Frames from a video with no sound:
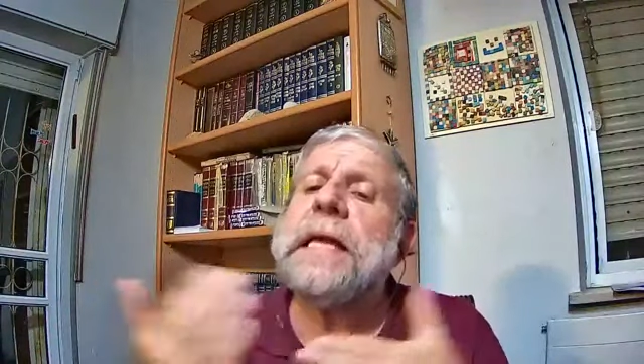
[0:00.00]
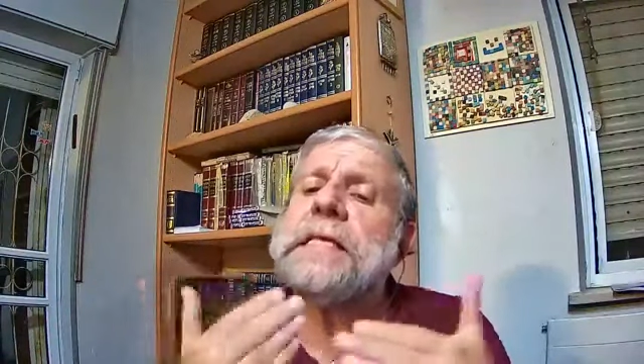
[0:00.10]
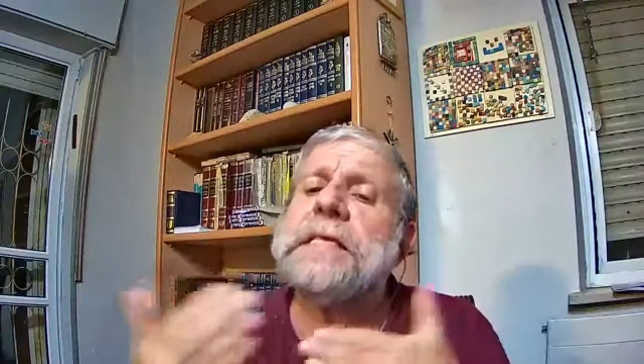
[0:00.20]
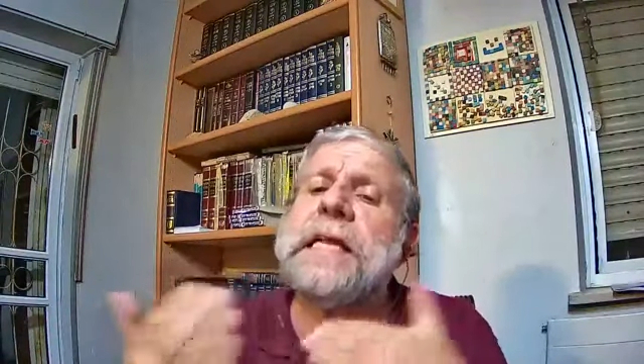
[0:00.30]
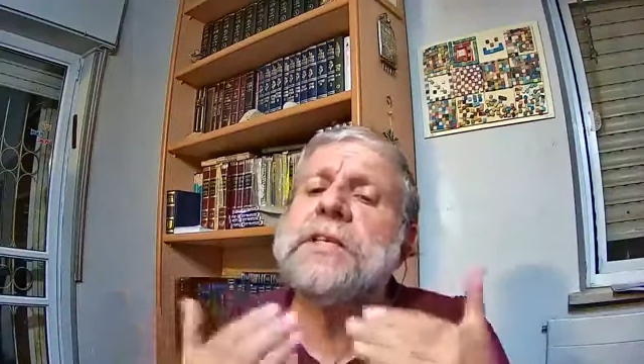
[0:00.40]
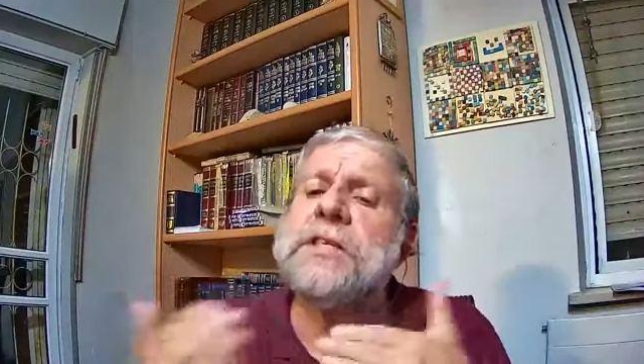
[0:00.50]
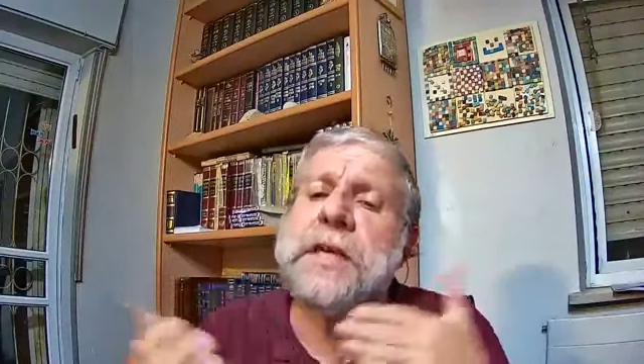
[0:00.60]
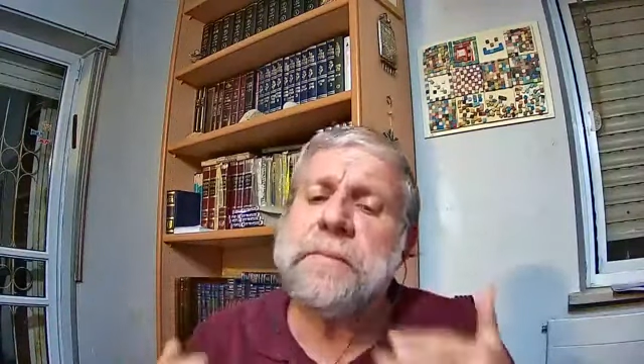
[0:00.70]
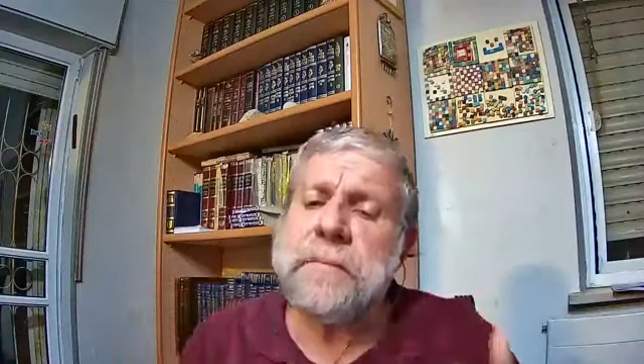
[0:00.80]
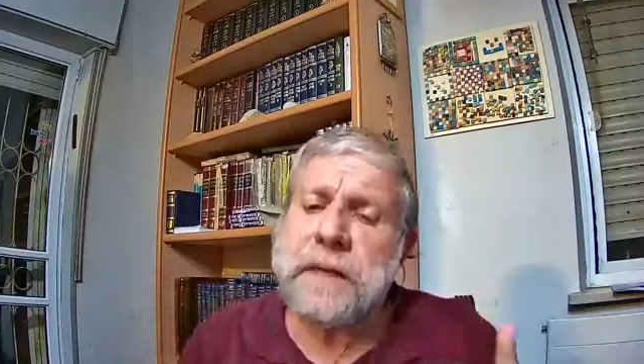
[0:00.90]
against
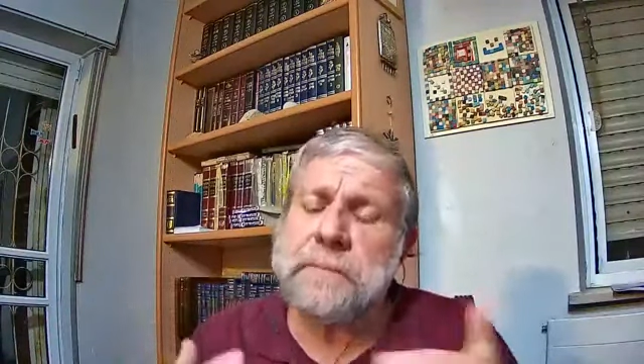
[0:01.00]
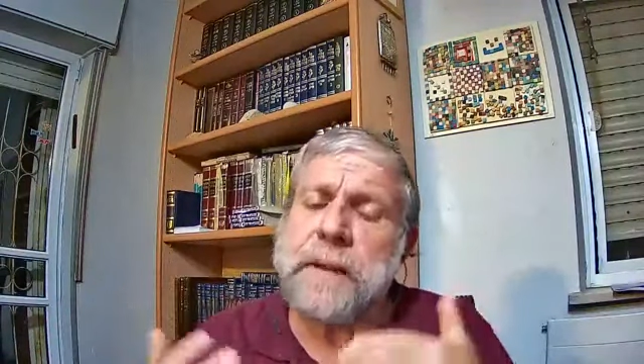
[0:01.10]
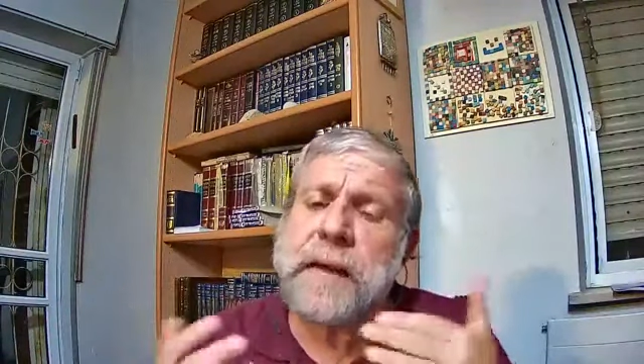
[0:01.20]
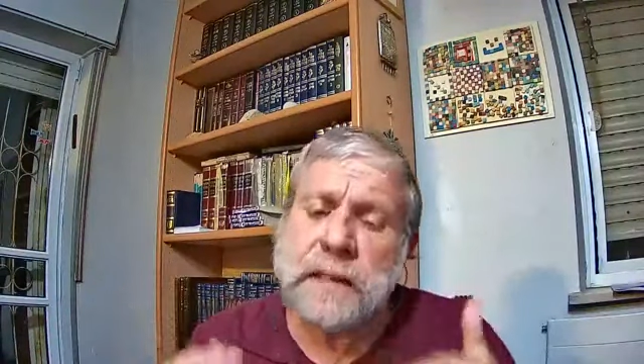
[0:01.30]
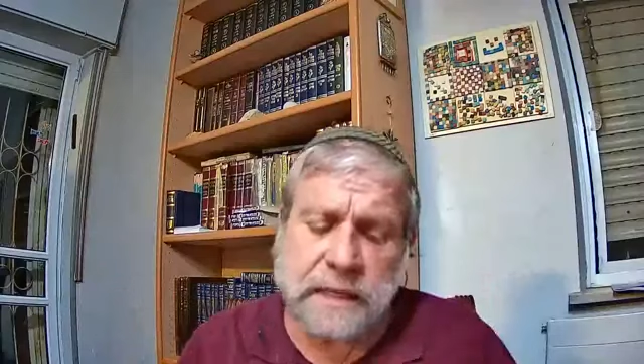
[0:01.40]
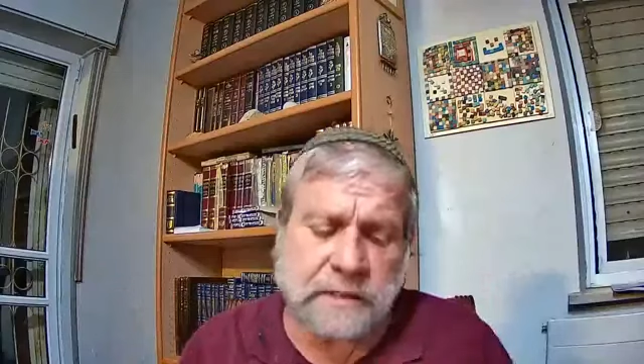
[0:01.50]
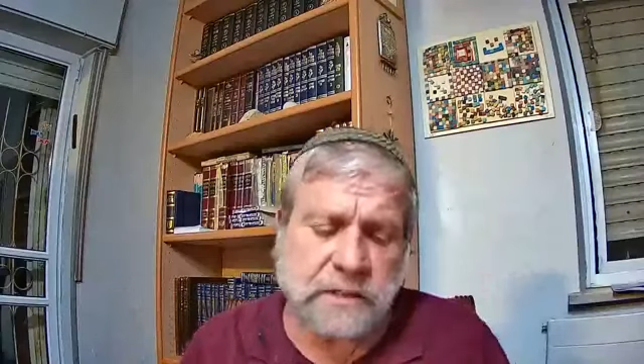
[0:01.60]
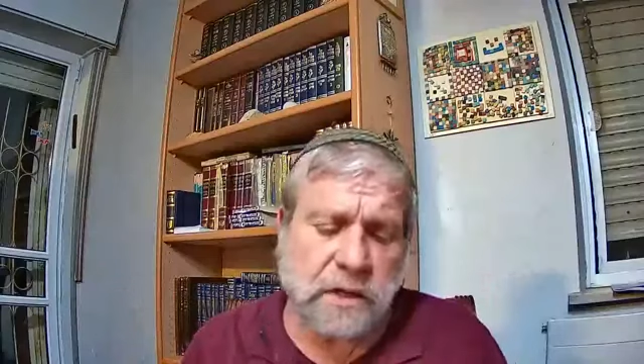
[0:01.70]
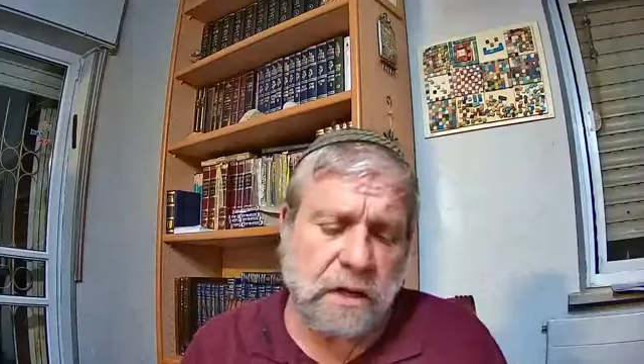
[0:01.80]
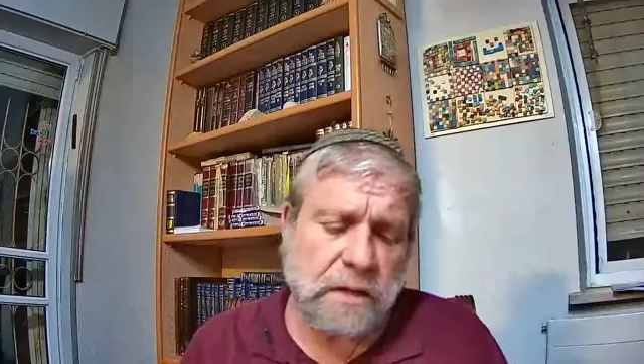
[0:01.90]
Hashem, a battle
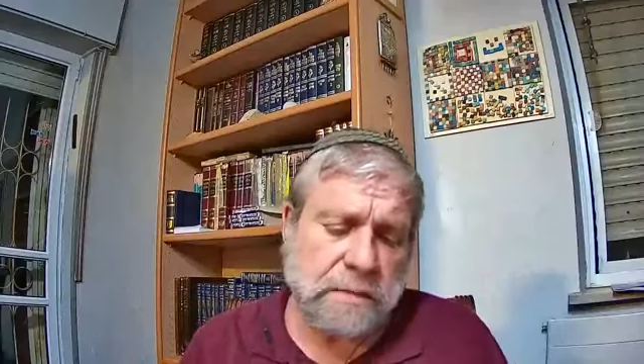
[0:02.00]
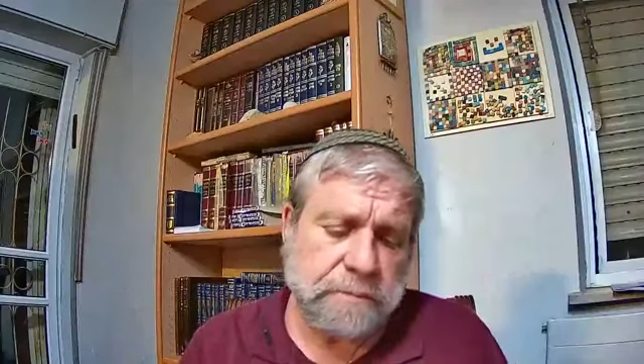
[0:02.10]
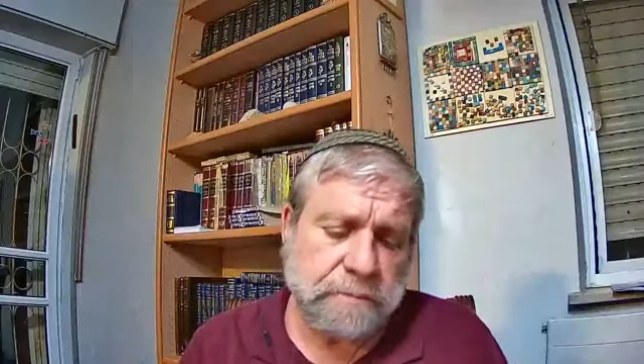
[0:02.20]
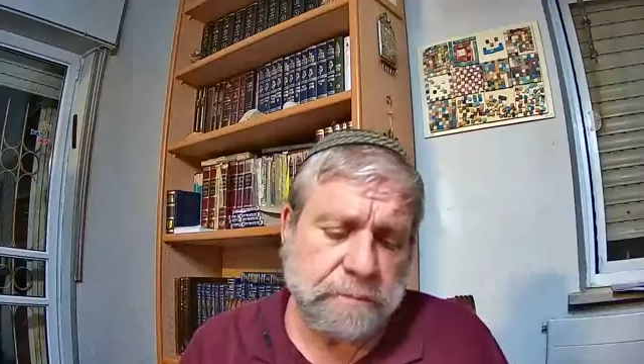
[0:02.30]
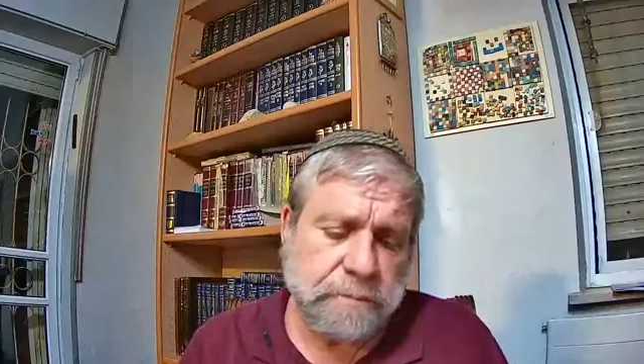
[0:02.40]
against God.